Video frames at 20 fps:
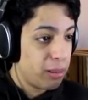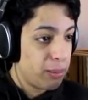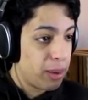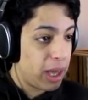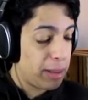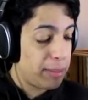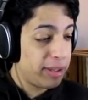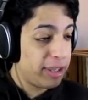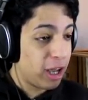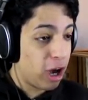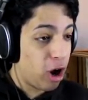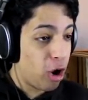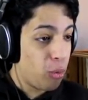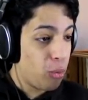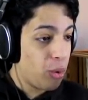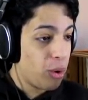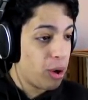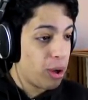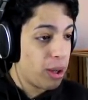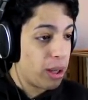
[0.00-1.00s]
Baby,
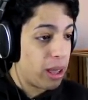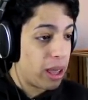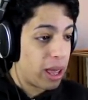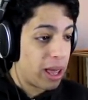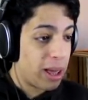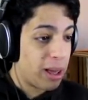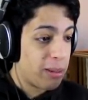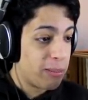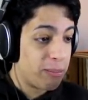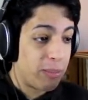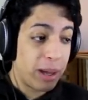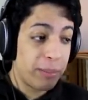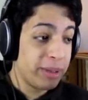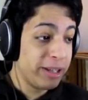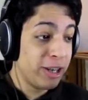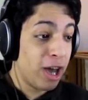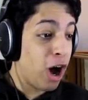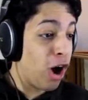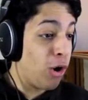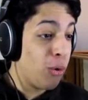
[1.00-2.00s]
no! Baby,
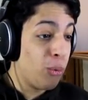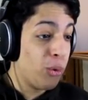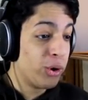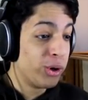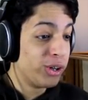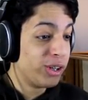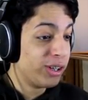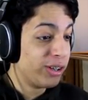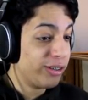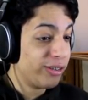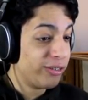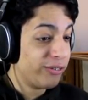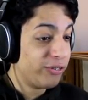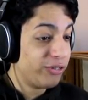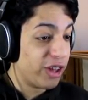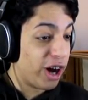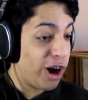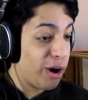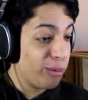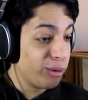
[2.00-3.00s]
no!
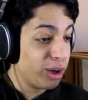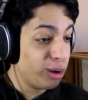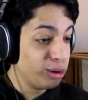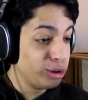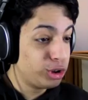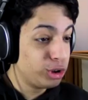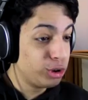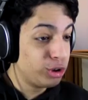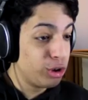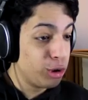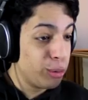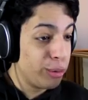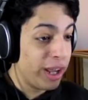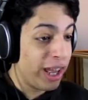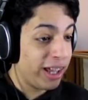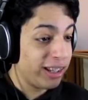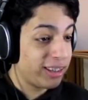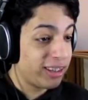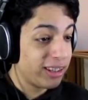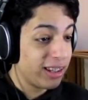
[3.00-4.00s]
No, don't you do
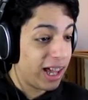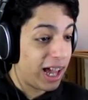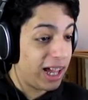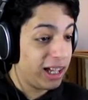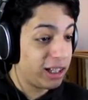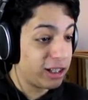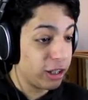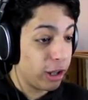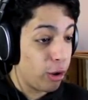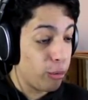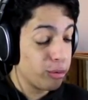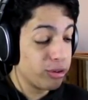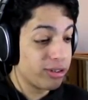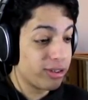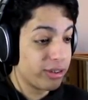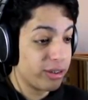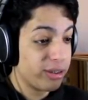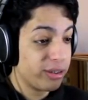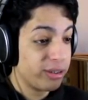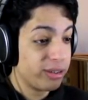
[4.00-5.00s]
that! I
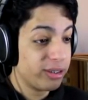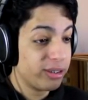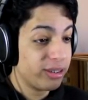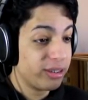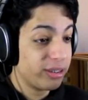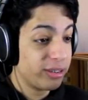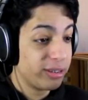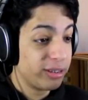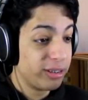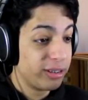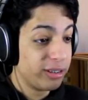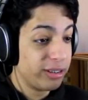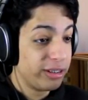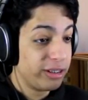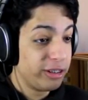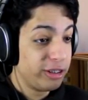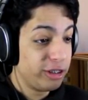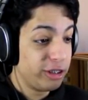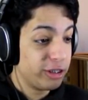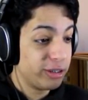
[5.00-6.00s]
close!
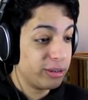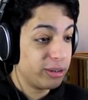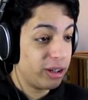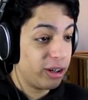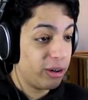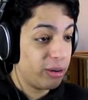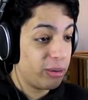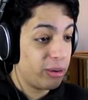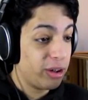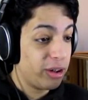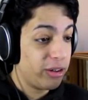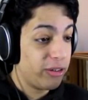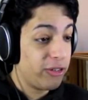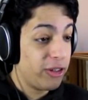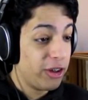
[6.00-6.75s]
Oh.